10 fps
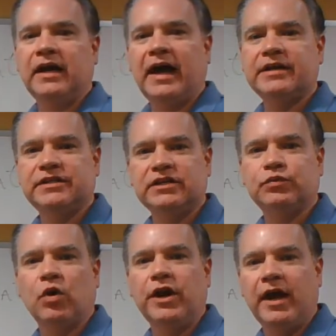How does this
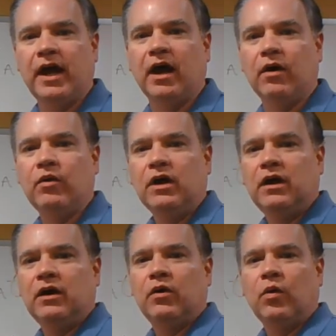one know
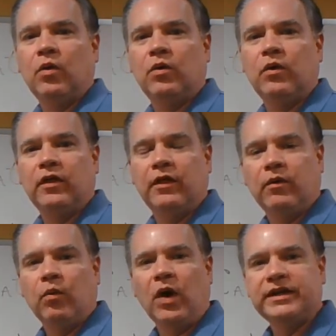
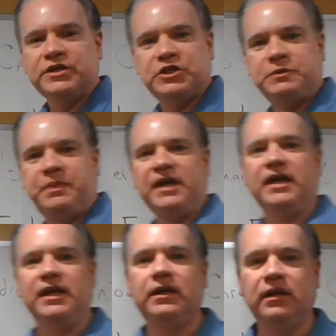what
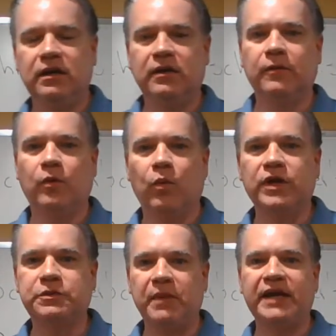spin
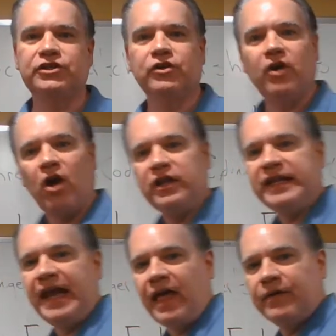was measured on
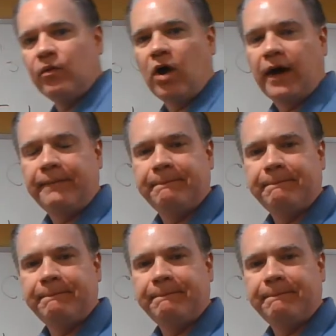the other one,